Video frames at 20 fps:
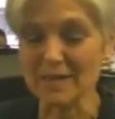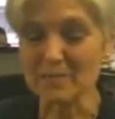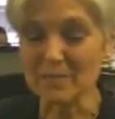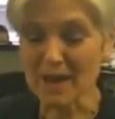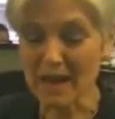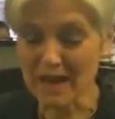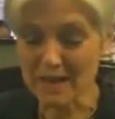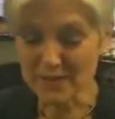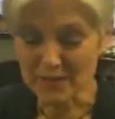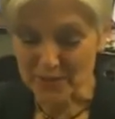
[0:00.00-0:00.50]

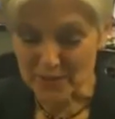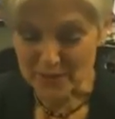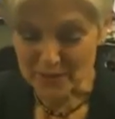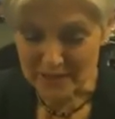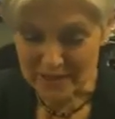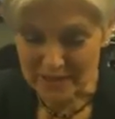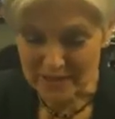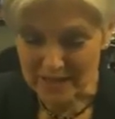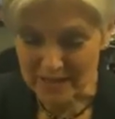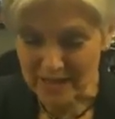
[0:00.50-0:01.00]
my view,
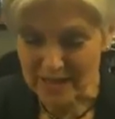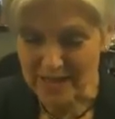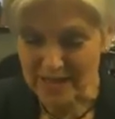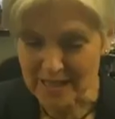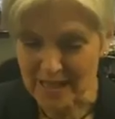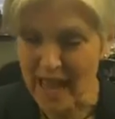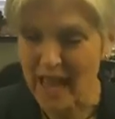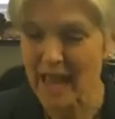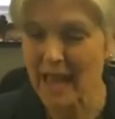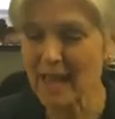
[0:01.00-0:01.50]
this is a
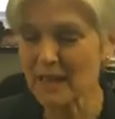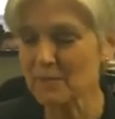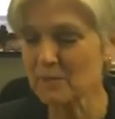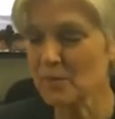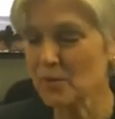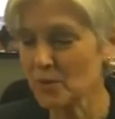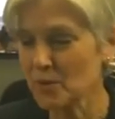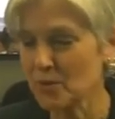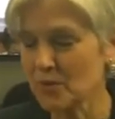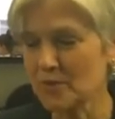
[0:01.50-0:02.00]
sad
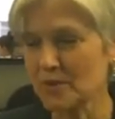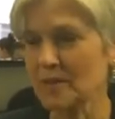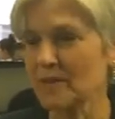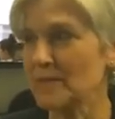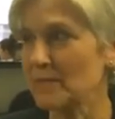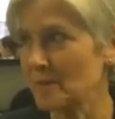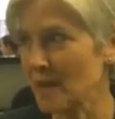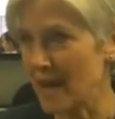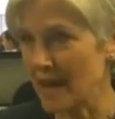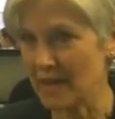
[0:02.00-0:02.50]
move to the
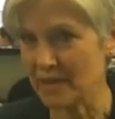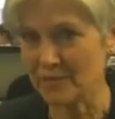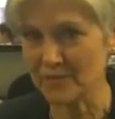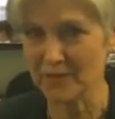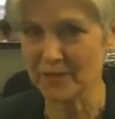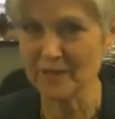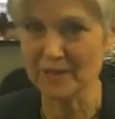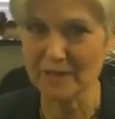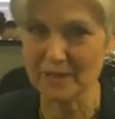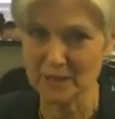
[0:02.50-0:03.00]
right for
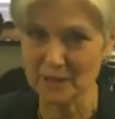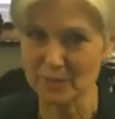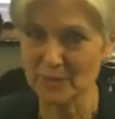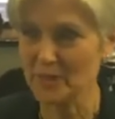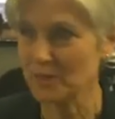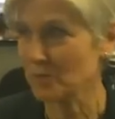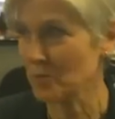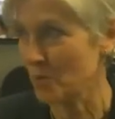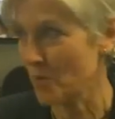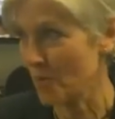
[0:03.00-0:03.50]

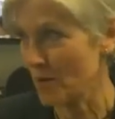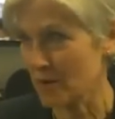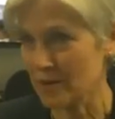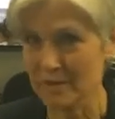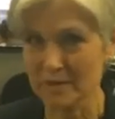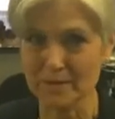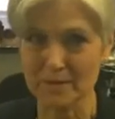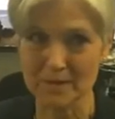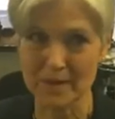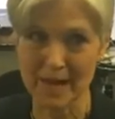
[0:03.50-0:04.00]
Elizabeth
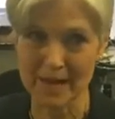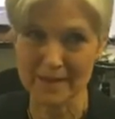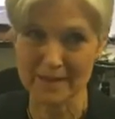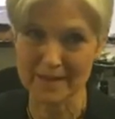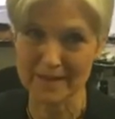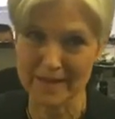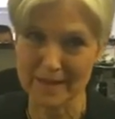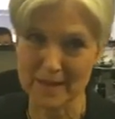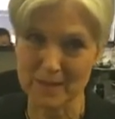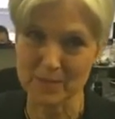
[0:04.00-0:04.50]
Warren rather
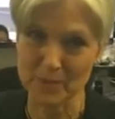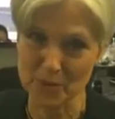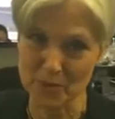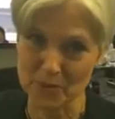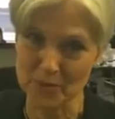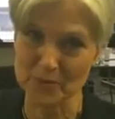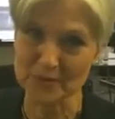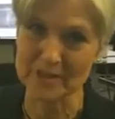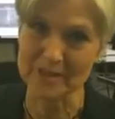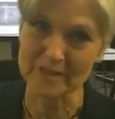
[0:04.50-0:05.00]
than a
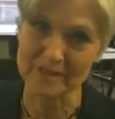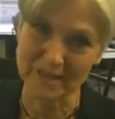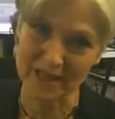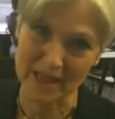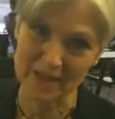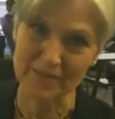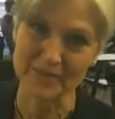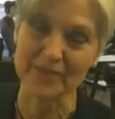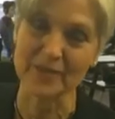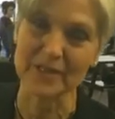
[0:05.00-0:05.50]
move to the
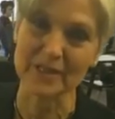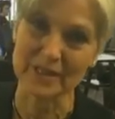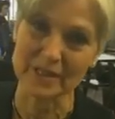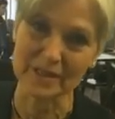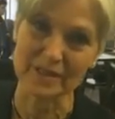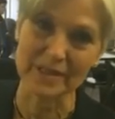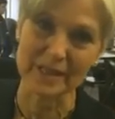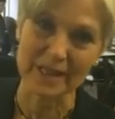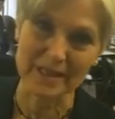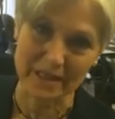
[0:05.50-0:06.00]
left for
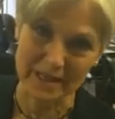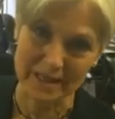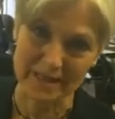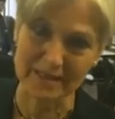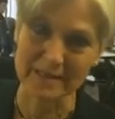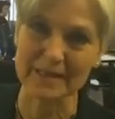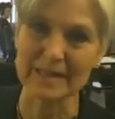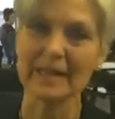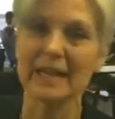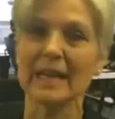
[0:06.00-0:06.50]
Hillary
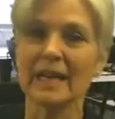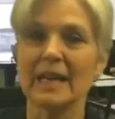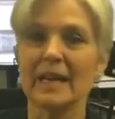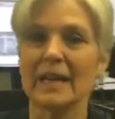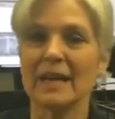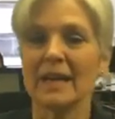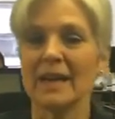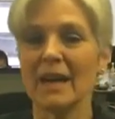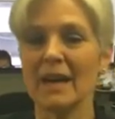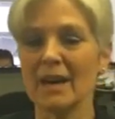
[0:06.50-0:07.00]
Clinton.
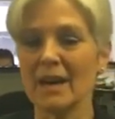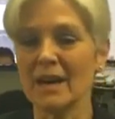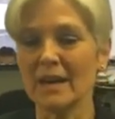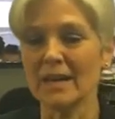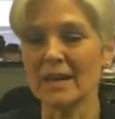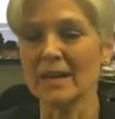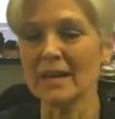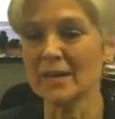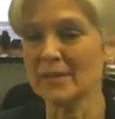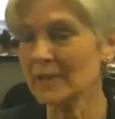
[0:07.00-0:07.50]

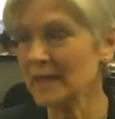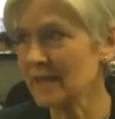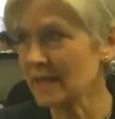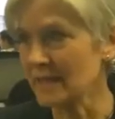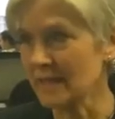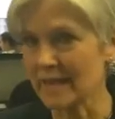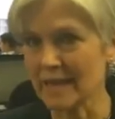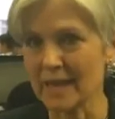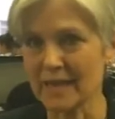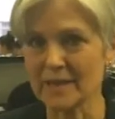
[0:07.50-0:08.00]
Hillary
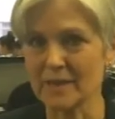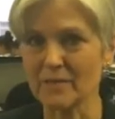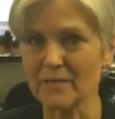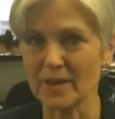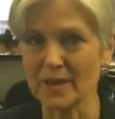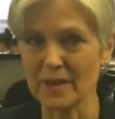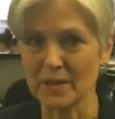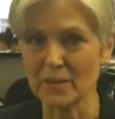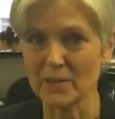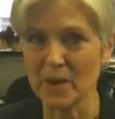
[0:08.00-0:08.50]
Clinton has a
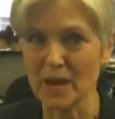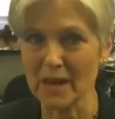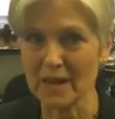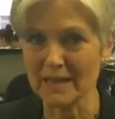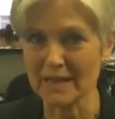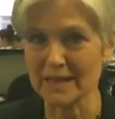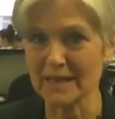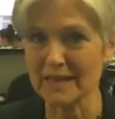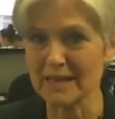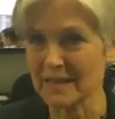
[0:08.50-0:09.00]
very
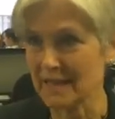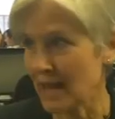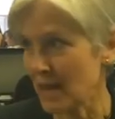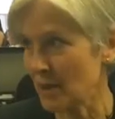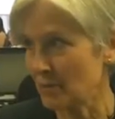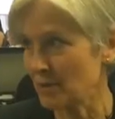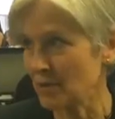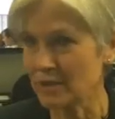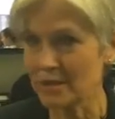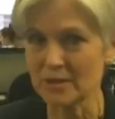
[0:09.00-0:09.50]

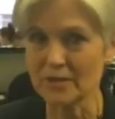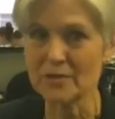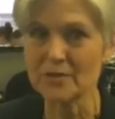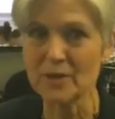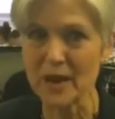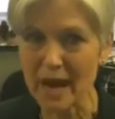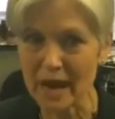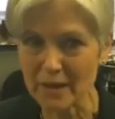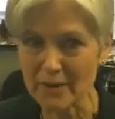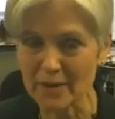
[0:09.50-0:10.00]
well-established
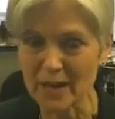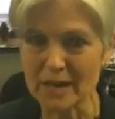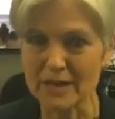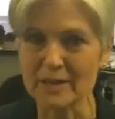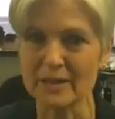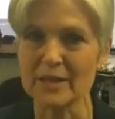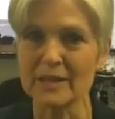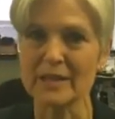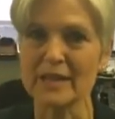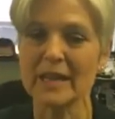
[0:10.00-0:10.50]
track
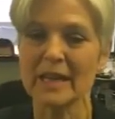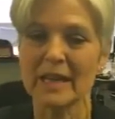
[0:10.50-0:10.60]
record.